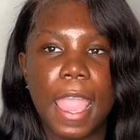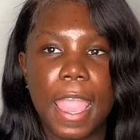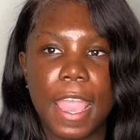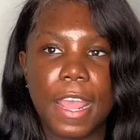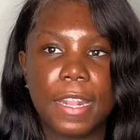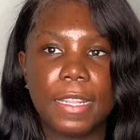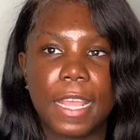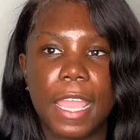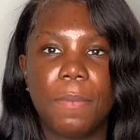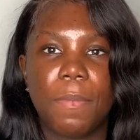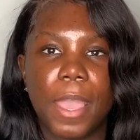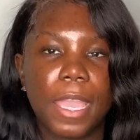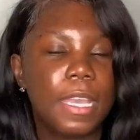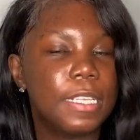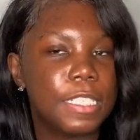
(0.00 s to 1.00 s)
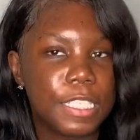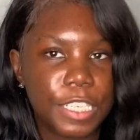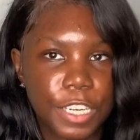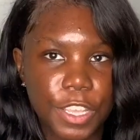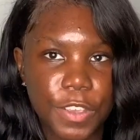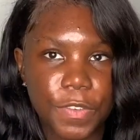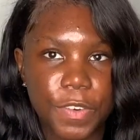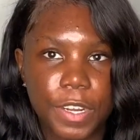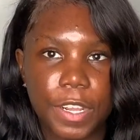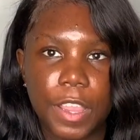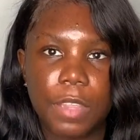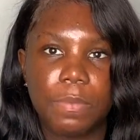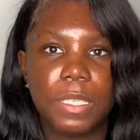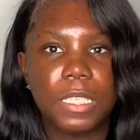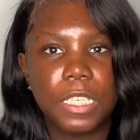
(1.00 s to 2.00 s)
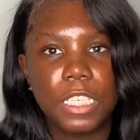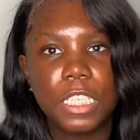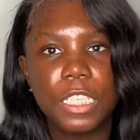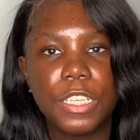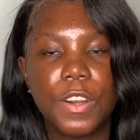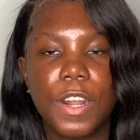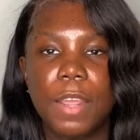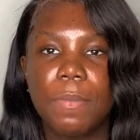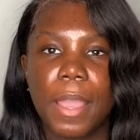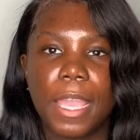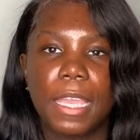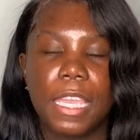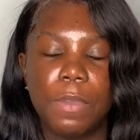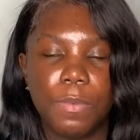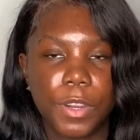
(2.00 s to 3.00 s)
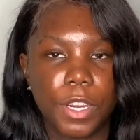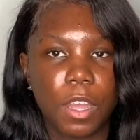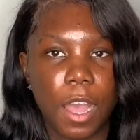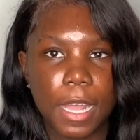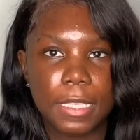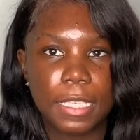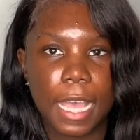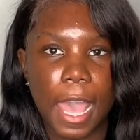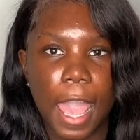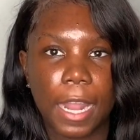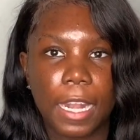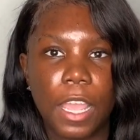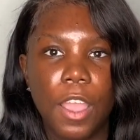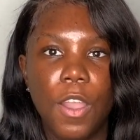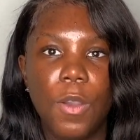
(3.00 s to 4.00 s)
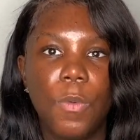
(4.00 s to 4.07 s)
and they might consider you for another position or they might keep your contact